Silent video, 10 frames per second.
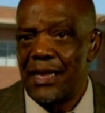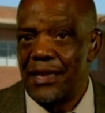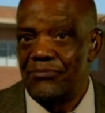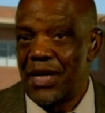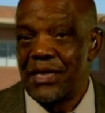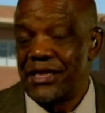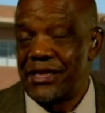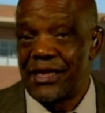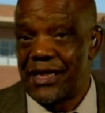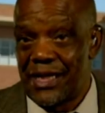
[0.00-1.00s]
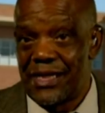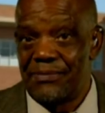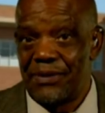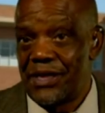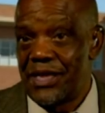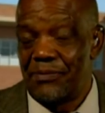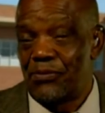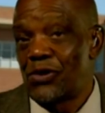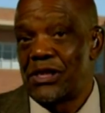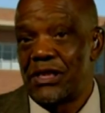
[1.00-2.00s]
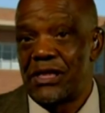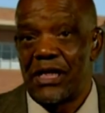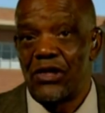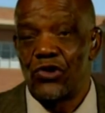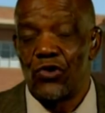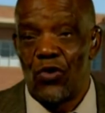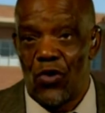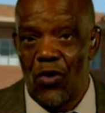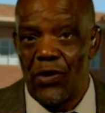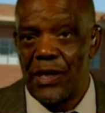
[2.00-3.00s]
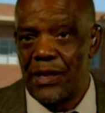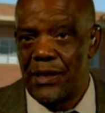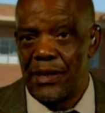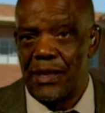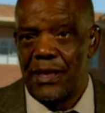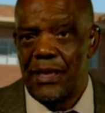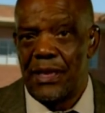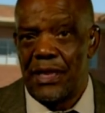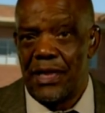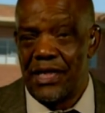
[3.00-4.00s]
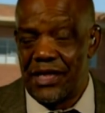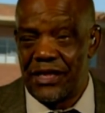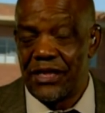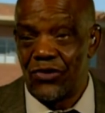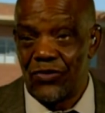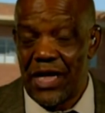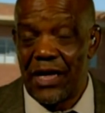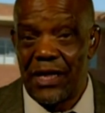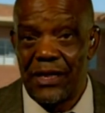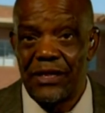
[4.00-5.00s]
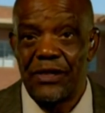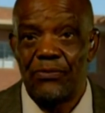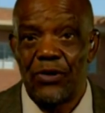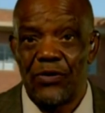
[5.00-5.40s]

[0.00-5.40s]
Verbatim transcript: Um, and it's regrettable that the process is taking so long. In addition to taking this